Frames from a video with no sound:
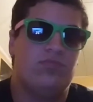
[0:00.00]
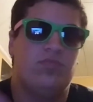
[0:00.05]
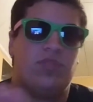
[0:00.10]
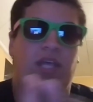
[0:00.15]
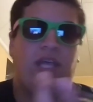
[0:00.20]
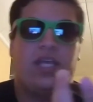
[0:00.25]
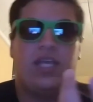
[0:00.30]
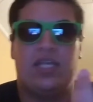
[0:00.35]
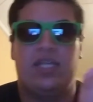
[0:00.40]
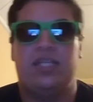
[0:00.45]

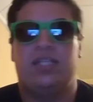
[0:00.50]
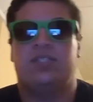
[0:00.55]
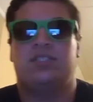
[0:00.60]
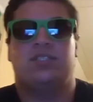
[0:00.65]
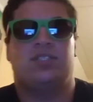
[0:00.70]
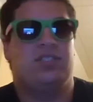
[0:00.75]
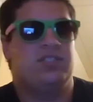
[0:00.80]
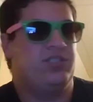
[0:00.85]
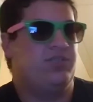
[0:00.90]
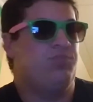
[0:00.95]
like in
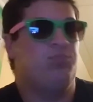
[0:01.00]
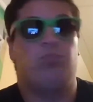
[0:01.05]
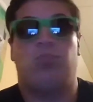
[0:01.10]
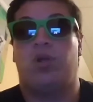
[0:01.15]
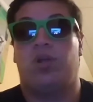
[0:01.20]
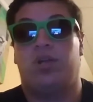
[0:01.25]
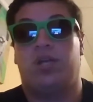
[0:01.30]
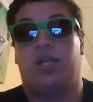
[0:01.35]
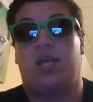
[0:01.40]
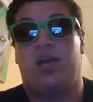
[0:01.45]
instance,
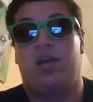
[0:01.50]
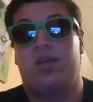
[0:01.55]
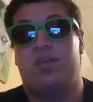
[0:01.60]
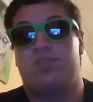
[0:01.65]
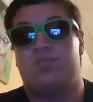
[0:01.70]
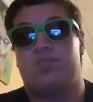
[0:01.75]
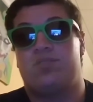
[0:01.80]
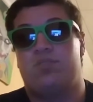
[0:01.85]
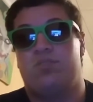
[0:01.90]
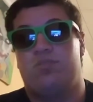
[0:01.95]
burning
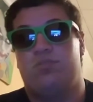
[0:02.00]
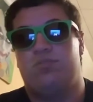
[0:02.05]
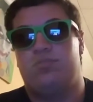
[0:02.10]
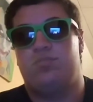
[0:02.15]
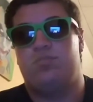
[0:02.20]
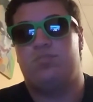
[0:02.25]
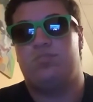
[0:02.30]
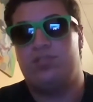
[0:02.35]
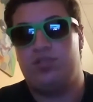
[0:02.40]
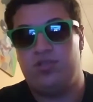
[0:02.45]

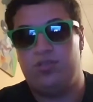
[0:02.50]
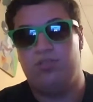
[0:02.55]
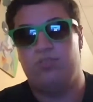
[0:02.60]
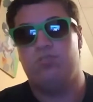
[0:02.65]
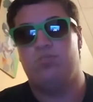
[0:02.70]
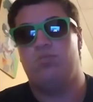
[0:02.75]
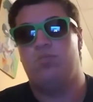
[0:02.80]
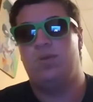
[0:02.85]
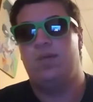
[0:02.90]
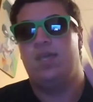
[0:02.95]
ISOs
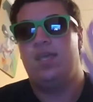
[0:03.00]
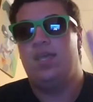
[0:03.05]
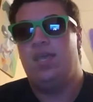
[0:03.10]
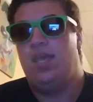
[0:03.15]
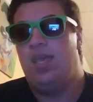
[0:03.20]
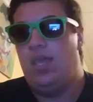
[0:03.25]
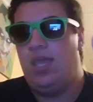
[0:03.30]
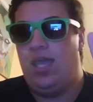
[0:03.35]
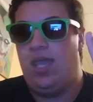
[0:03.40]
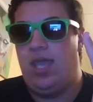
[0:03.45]
to
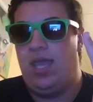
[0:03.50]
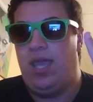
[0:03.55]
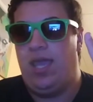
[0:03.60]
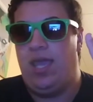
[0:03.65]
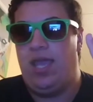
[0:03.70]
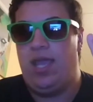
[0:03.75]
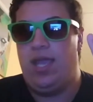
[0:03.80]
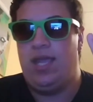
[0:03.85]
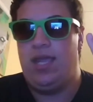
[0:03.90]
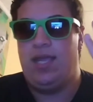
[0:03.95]

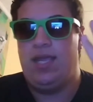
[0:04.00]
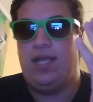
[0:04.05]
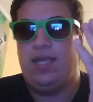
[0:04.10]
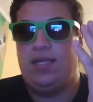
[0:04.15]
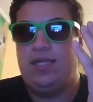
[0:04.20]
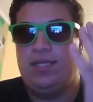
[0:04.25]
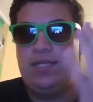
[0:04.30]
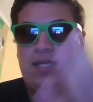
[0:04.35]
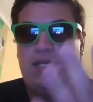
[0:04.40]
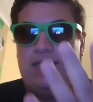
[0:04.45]
a
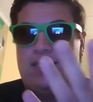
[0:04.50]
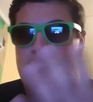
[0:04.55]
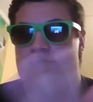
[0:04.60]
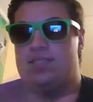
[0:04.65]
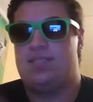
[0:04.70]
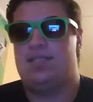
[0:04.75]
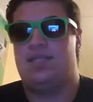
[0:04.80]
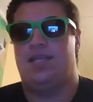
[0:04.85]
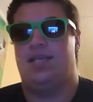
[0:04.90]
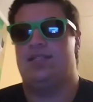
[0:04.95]

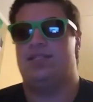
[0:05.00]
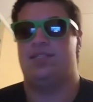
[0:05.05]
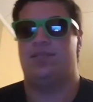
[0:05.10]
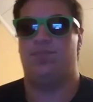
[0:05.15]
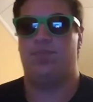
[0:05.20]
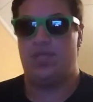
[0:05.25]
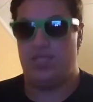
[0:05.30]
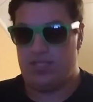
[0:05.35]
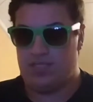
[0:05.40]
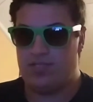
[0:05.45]
disc that's a
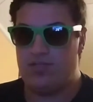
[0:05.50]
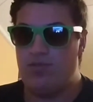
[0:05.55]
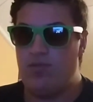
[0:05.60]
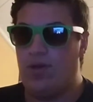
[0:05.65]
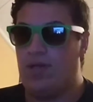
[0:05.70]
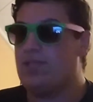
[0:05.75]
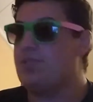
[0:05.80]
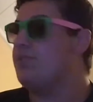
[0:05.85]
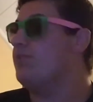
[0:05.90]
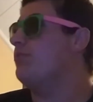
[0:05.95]

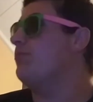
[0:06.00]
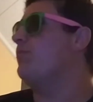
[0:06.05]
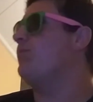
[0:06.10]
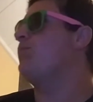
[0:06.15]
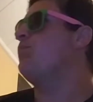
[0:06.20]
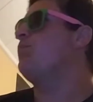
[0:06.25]
PS2 ISO.